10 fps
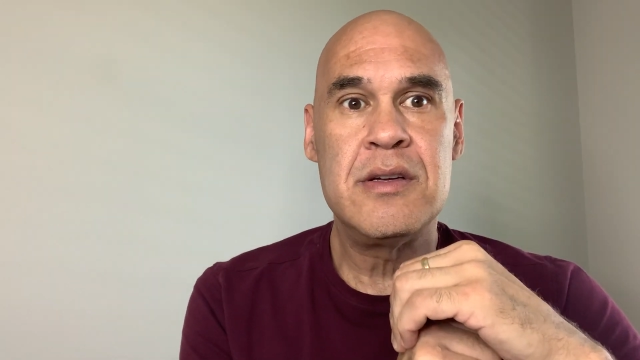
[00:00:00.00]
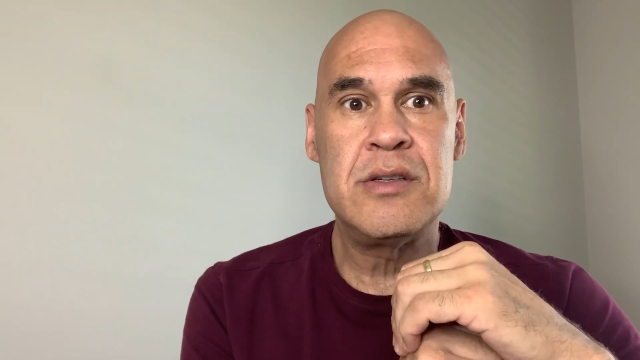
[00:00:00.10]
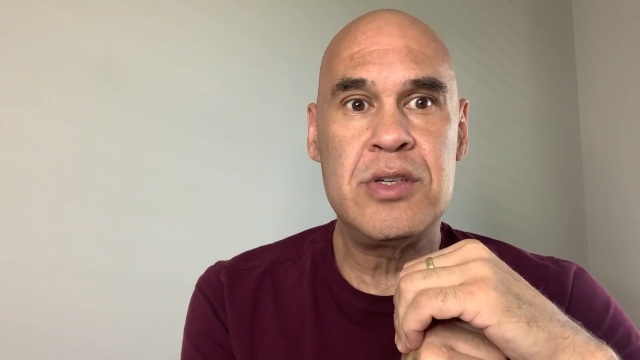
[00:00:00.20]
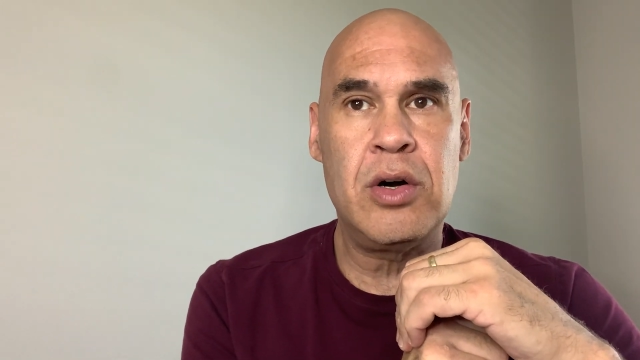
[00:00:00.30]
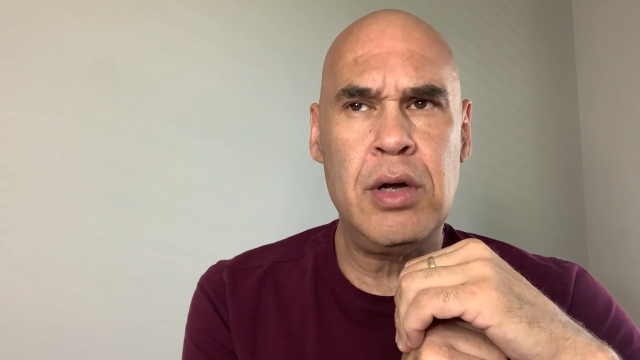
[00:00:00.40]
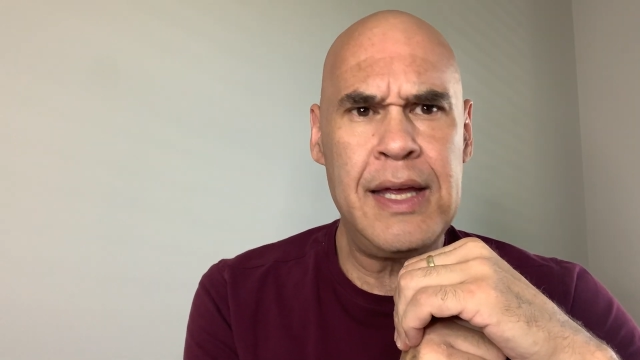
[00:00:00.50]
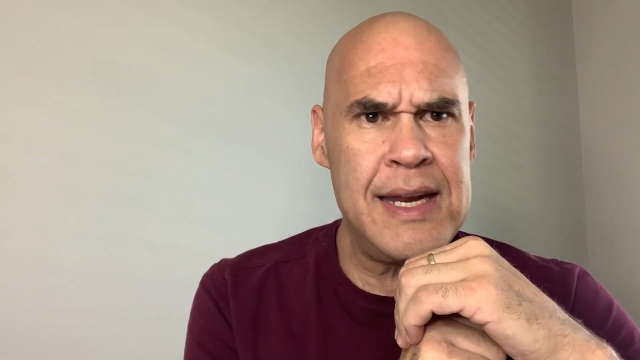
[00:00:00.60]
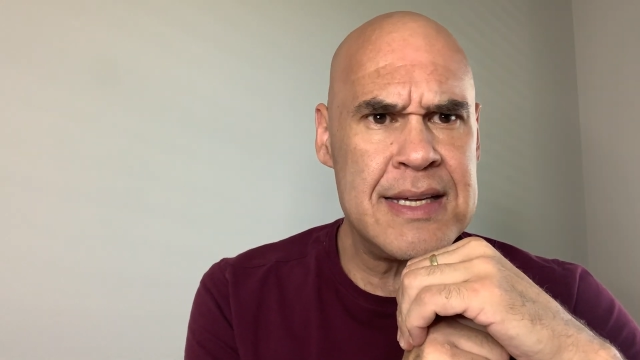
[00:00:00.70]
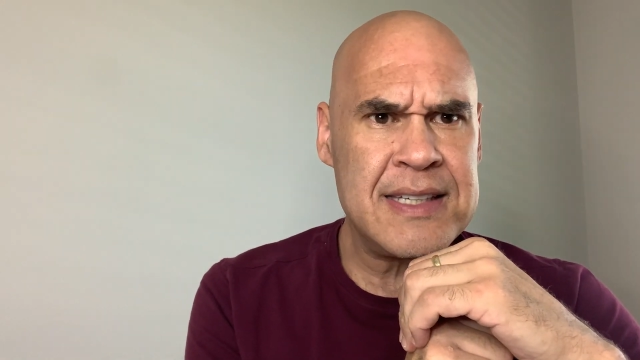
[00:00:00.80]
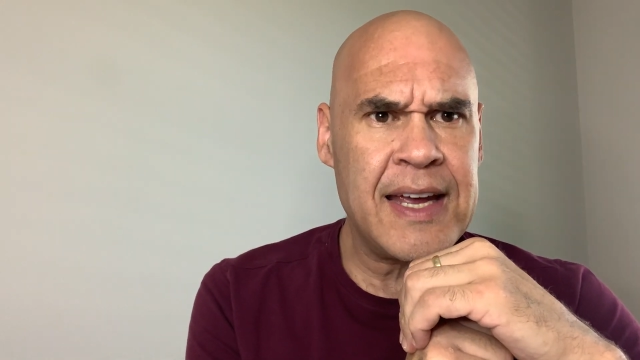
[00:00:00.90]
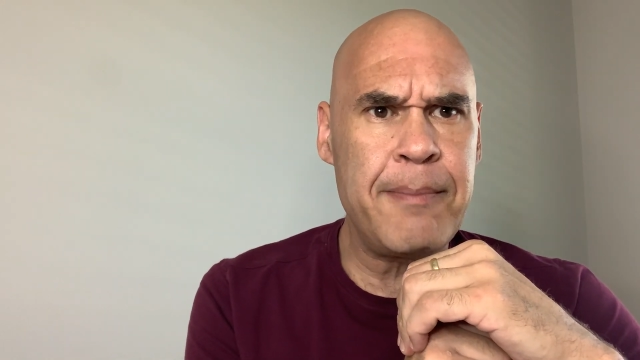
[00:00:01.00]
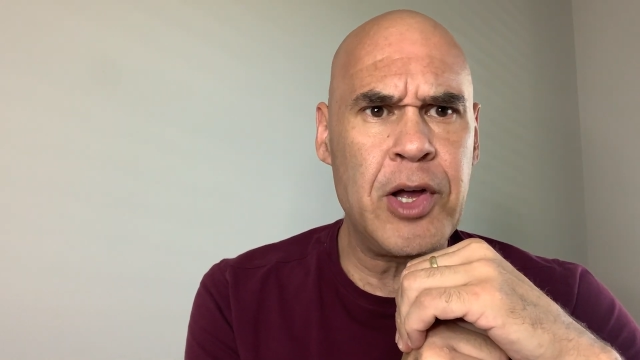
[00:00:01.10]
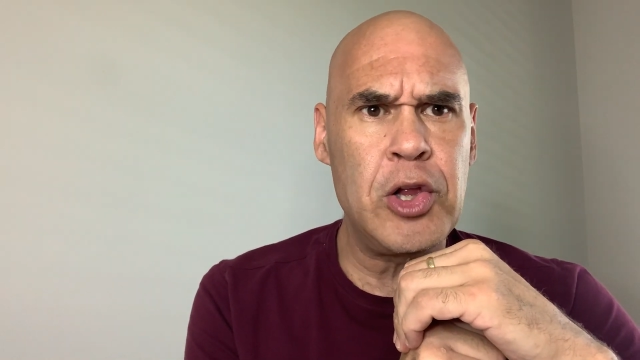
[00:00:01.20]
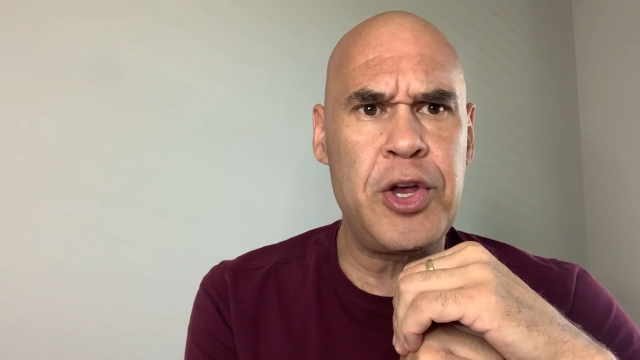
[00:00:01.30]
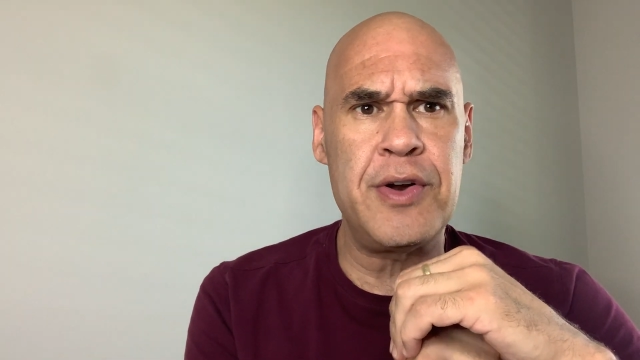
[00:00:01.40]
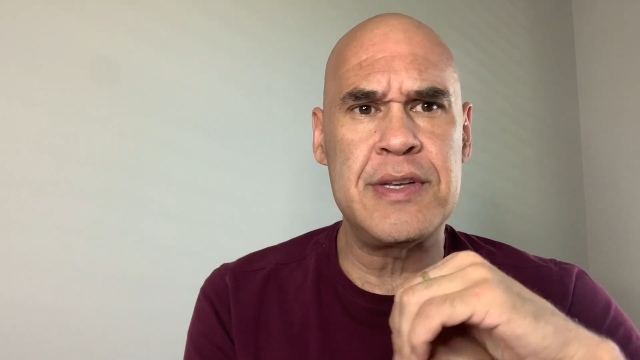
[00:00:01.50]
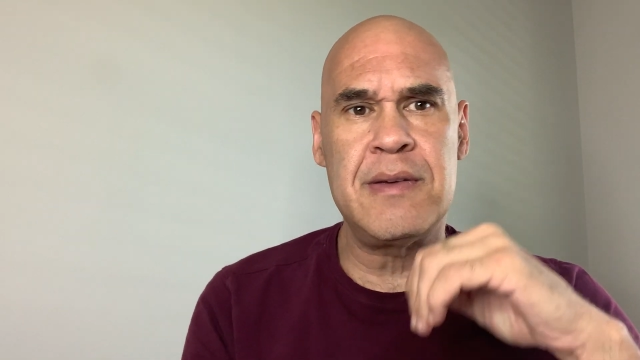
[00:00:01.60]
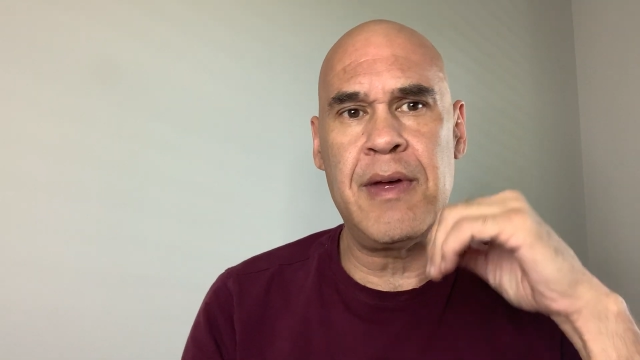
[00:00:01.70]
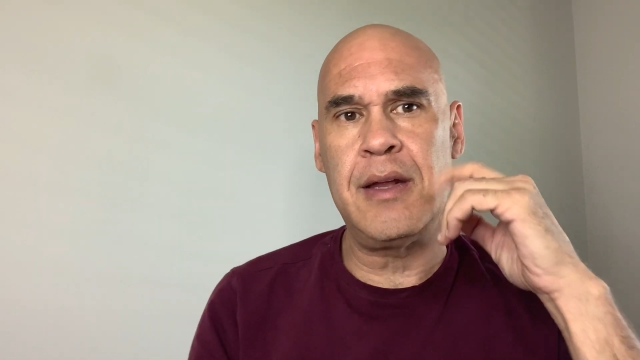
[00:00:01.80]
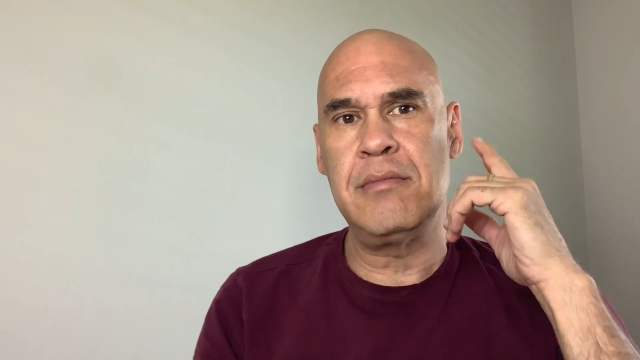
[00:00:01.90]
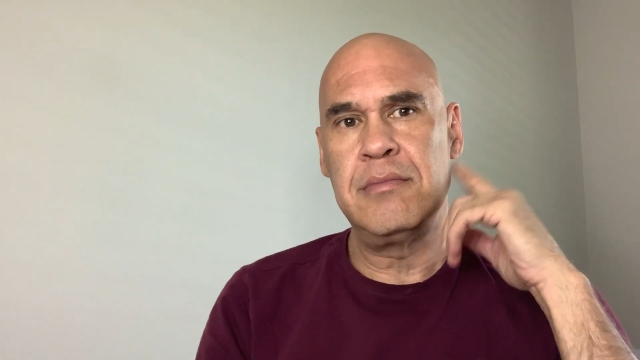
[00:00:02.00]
So it is a chemical cured cement.